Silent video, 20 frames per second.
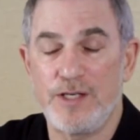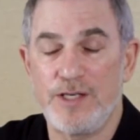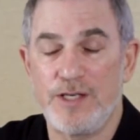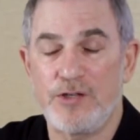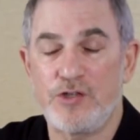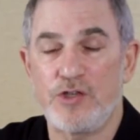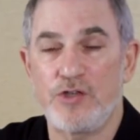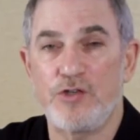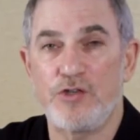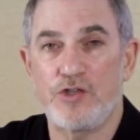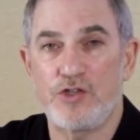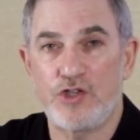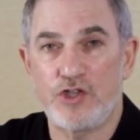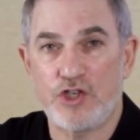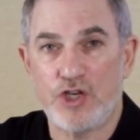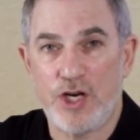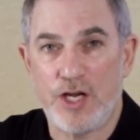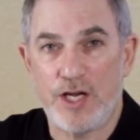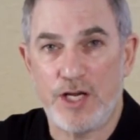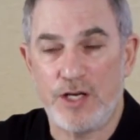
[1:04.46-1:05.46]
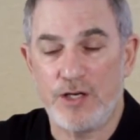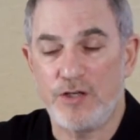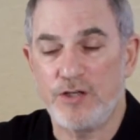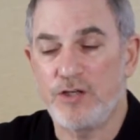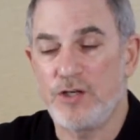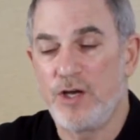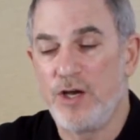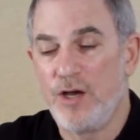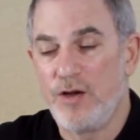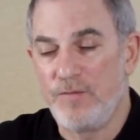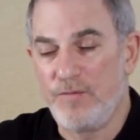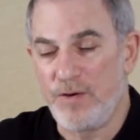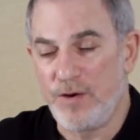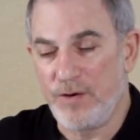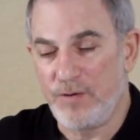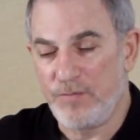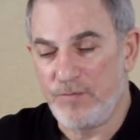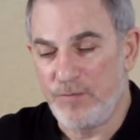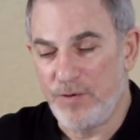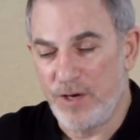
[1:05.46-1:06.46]
conditions change
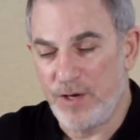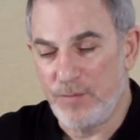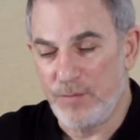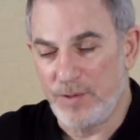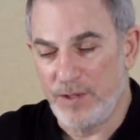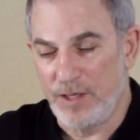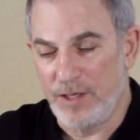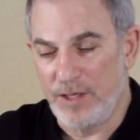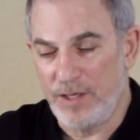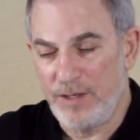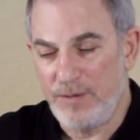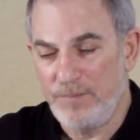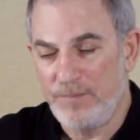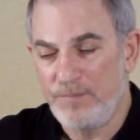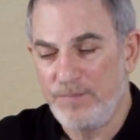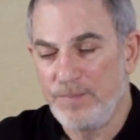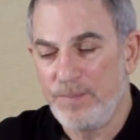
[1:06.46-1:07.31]
very frequently.